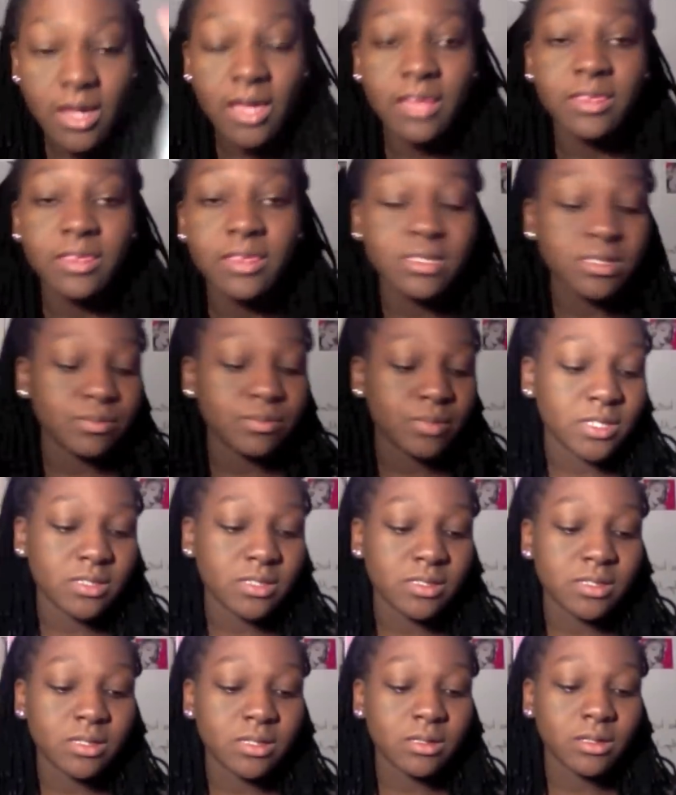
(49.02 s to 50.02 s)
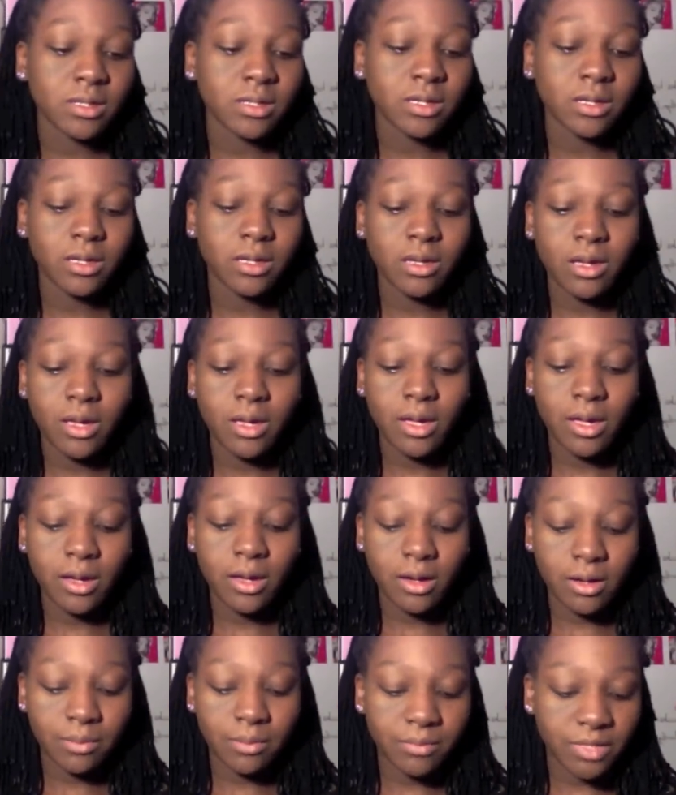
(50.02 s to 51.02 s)
and this is basically
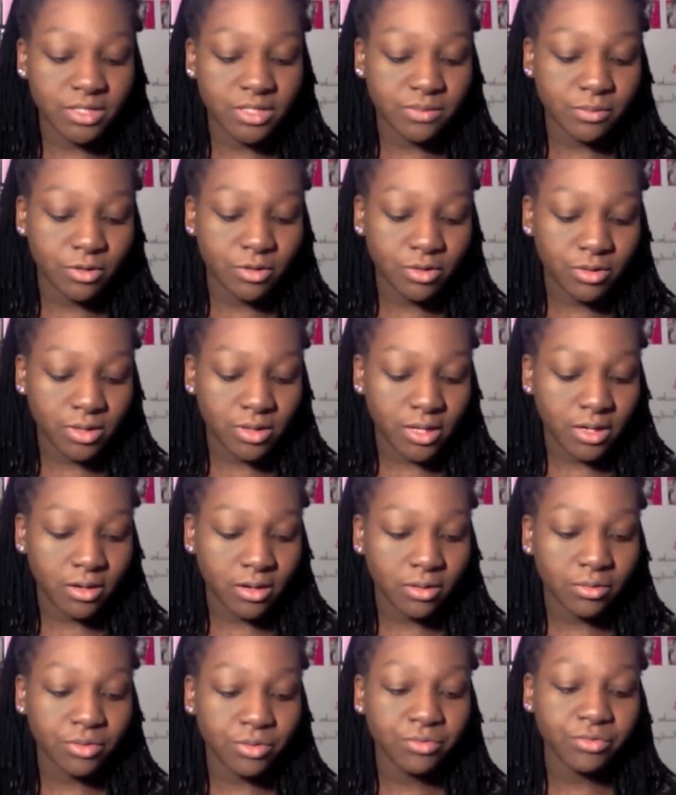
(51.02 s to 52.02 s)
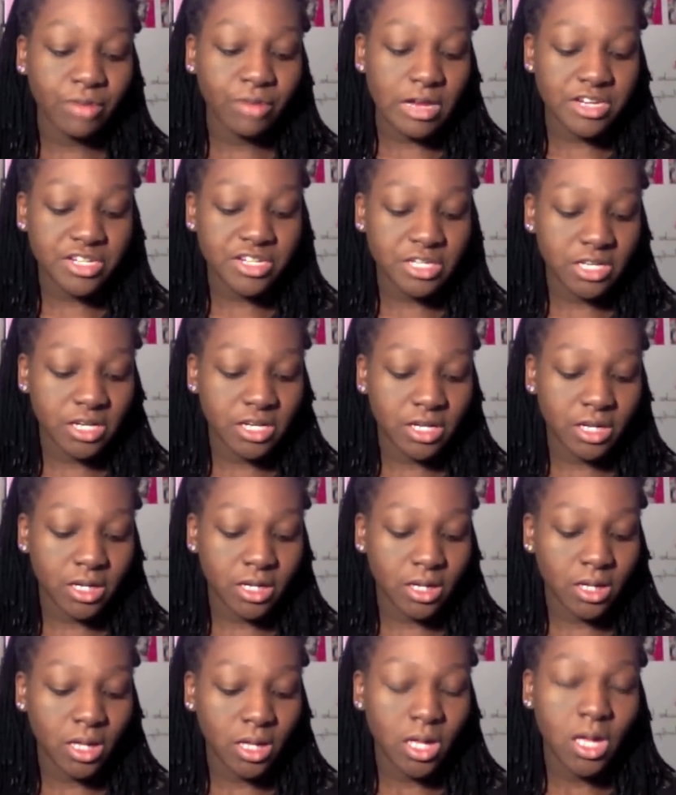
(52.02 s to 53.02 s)
it's both like a
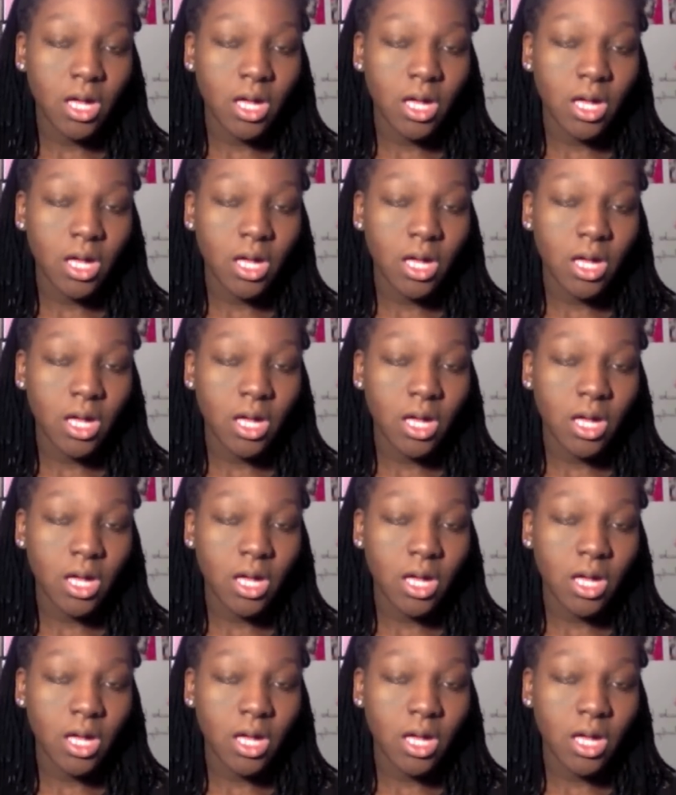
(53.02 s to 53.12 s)
refreshing